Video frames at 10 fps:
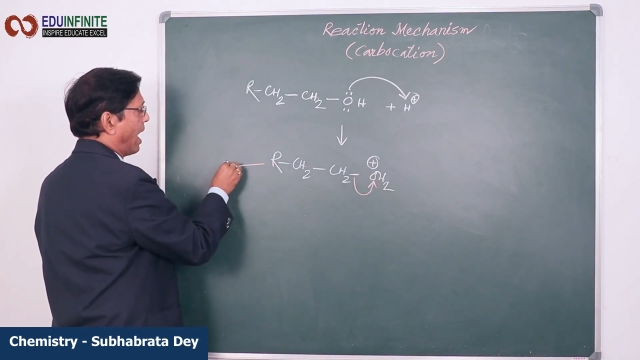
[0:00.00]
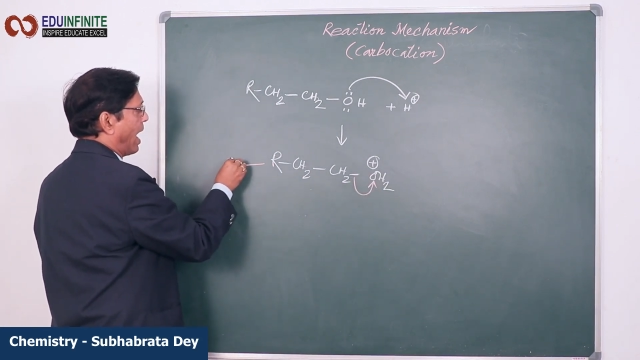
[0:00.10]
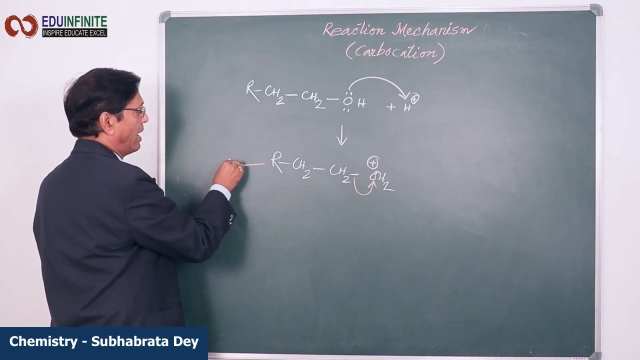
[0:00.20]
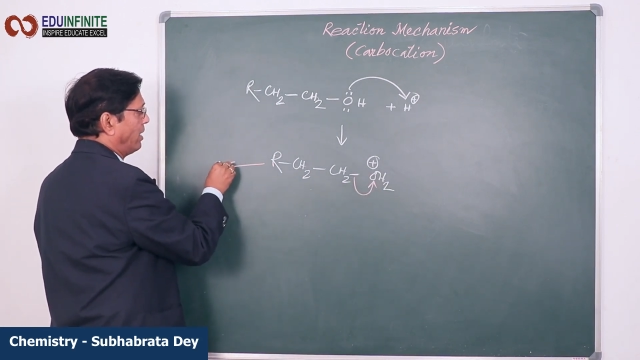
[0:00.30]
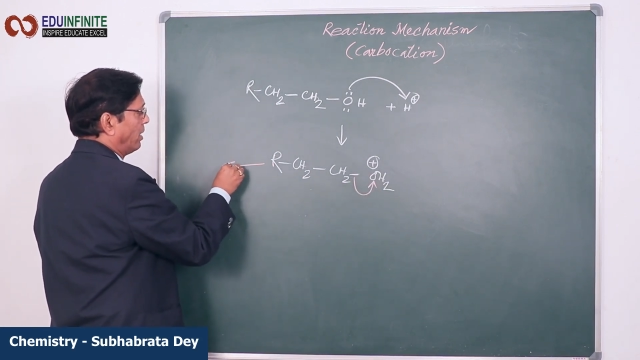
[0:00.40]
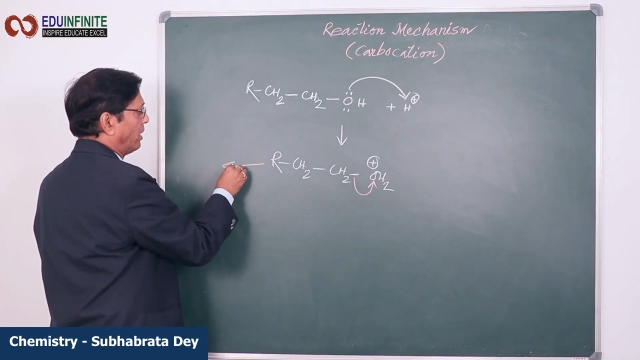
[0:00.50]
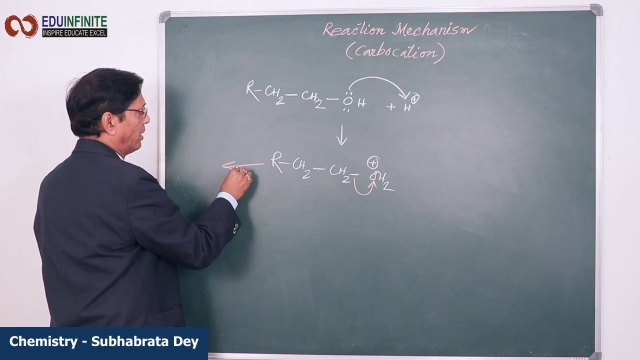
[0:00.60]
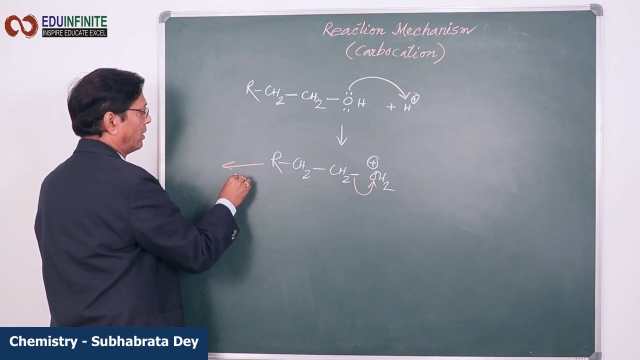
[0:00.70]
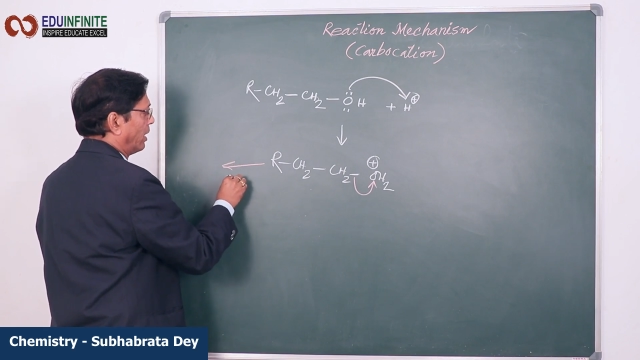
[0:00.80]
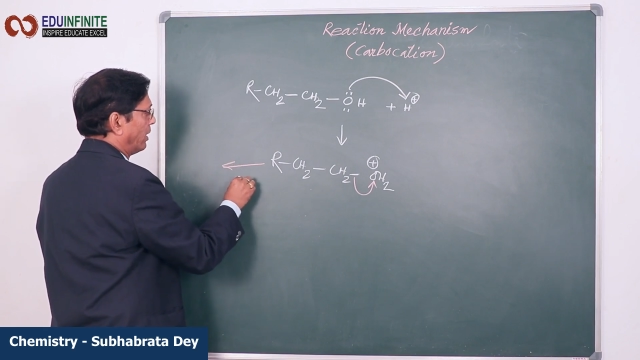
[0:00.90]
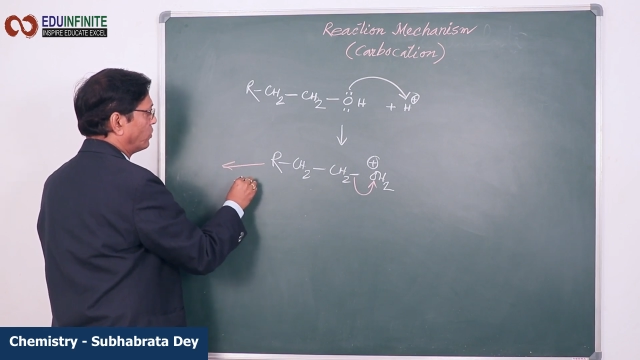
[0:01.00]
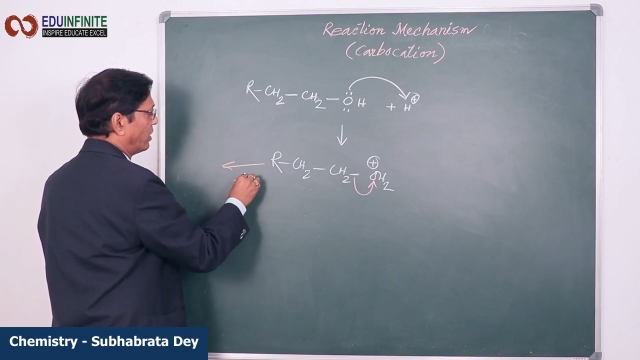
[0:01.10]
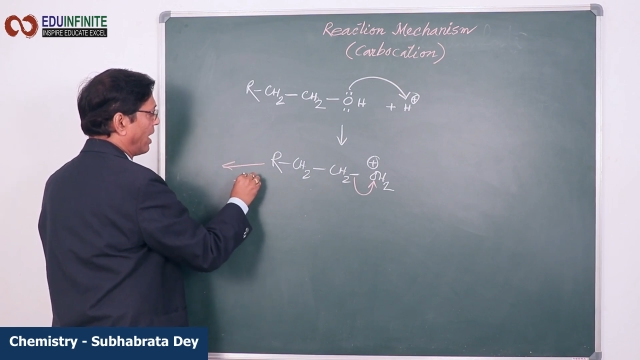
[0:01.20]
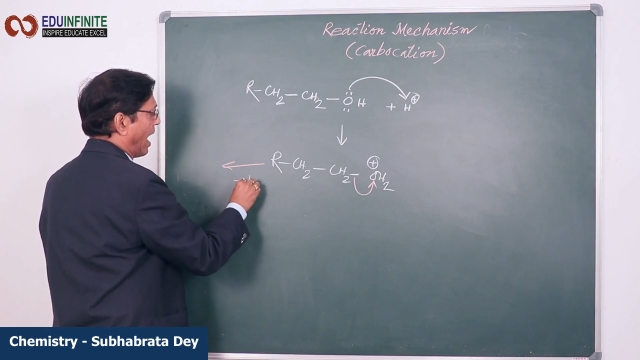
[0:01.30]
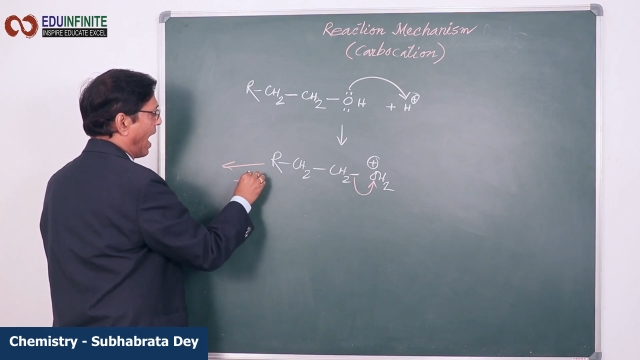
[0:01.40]
and
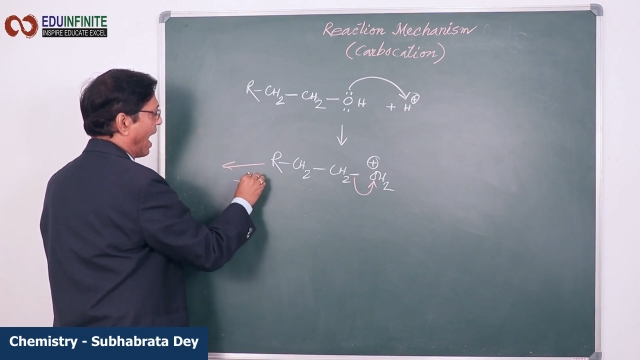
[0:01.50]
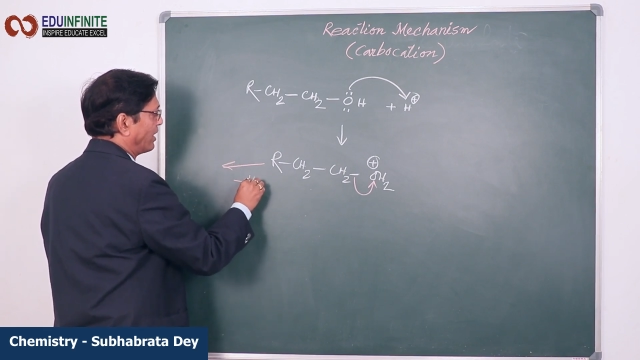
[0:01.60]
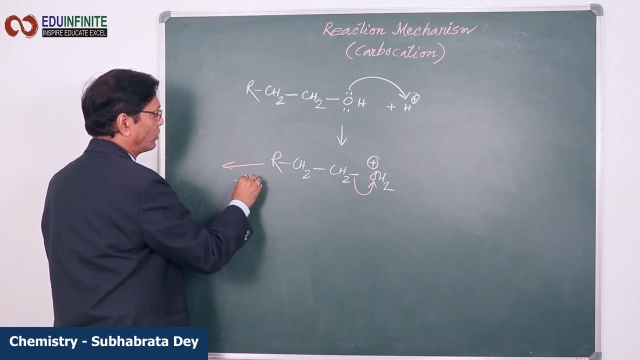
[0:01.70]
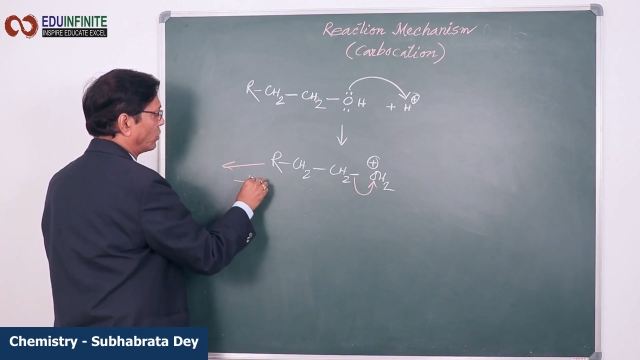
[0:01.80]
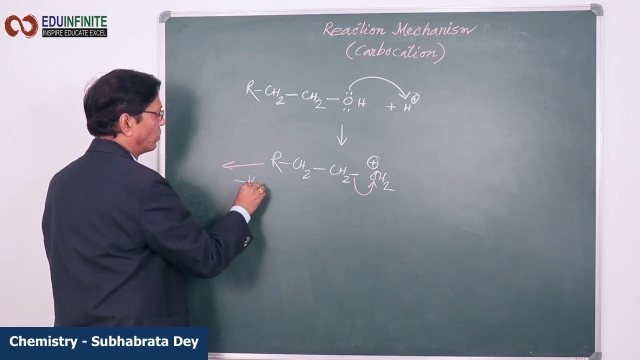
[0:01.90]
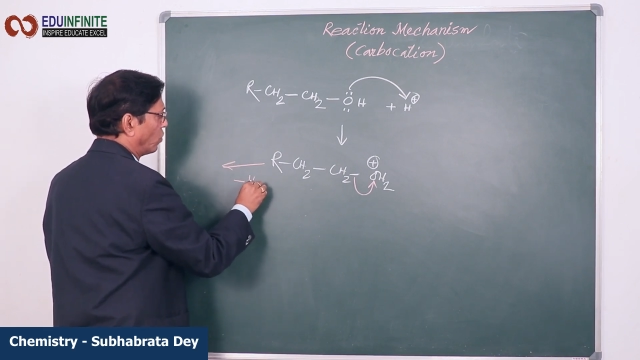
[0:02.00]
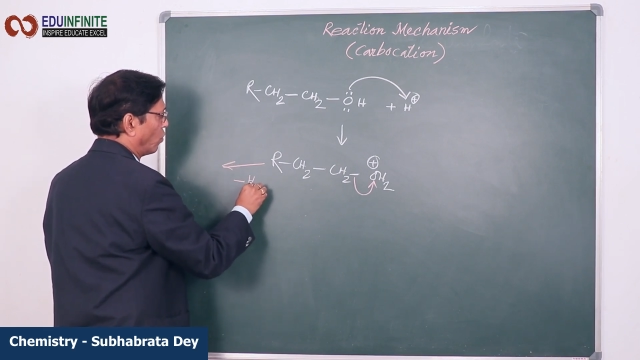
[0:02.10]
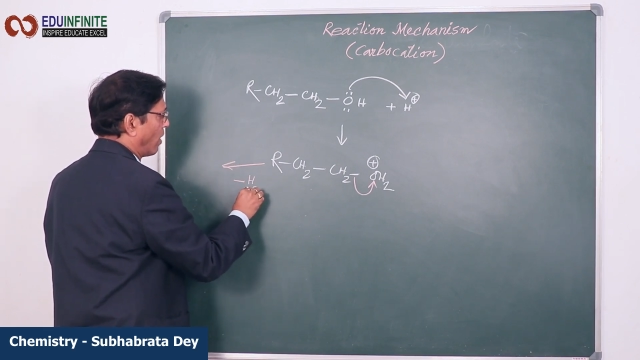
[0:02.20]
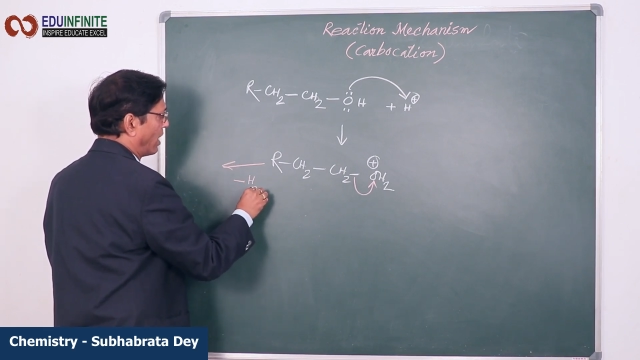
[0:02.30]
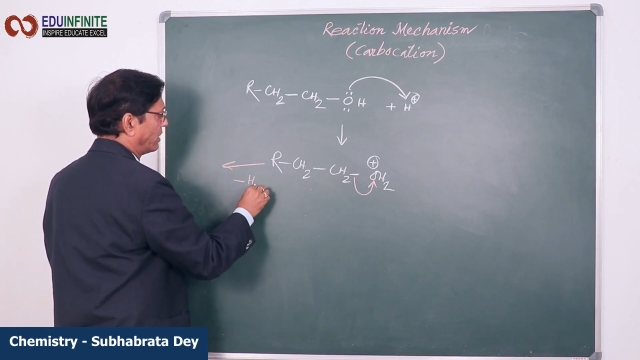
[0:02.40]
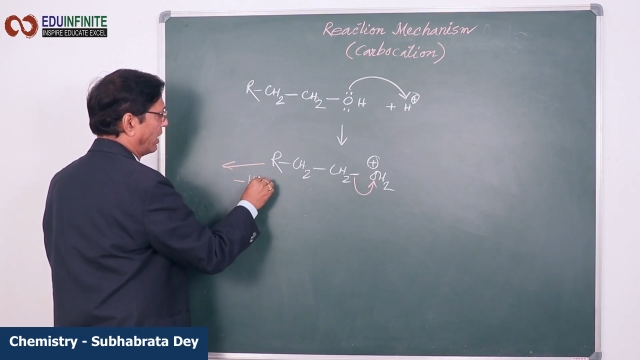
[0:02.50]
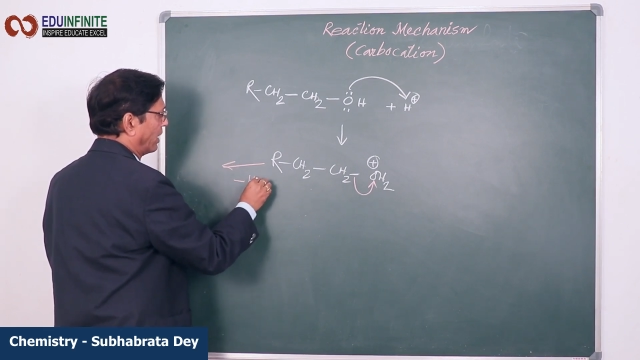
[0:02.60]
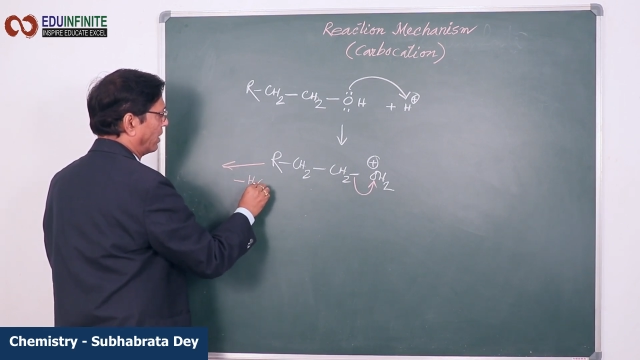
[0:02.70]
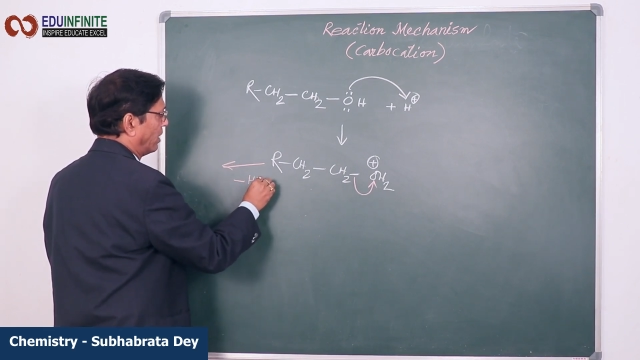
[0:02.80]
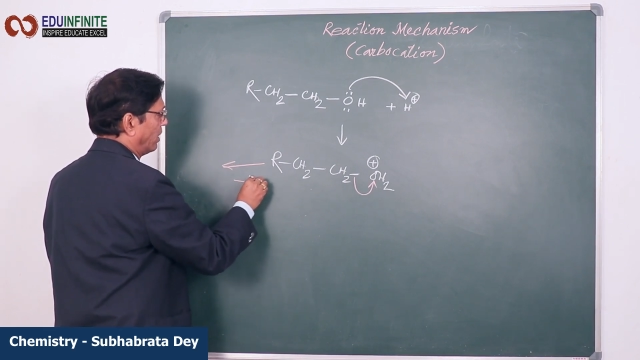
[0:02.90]
releasing as
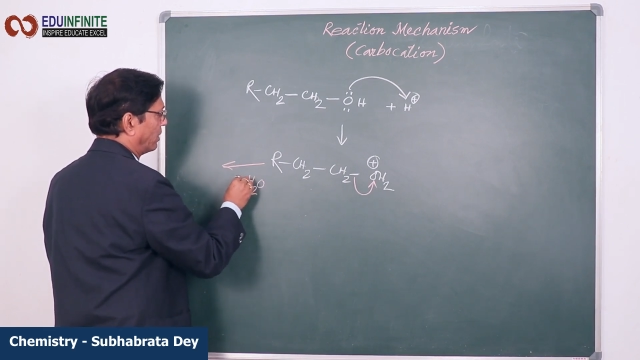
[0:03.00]
water.